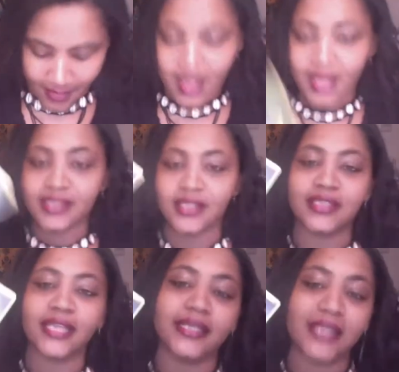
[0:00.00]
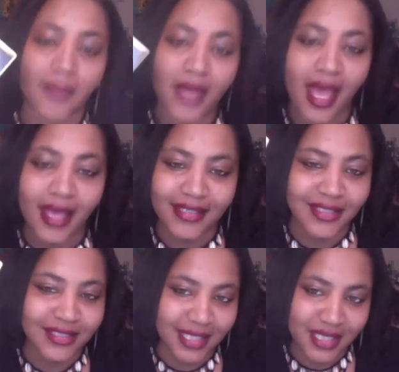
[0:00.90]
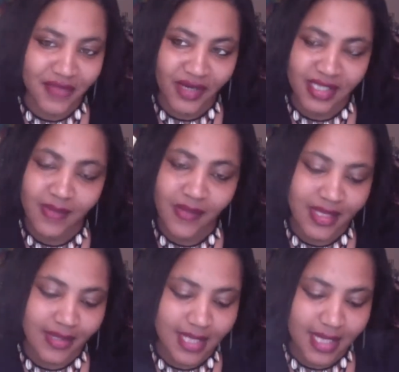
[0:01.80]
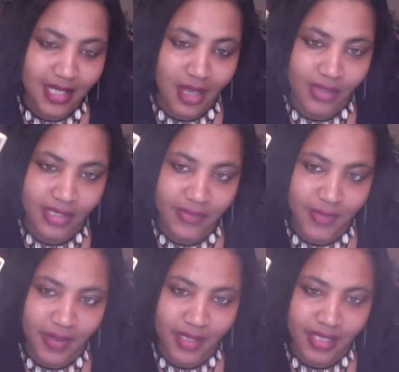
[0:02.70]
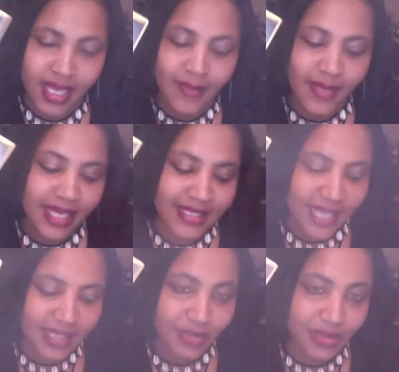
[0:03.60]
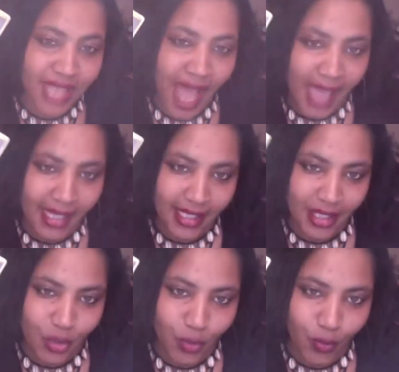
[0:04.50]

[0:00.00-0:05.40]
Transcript: So says Yemiya. So says the first mother. So says the Holy Spirit. Because that's who's guiding you.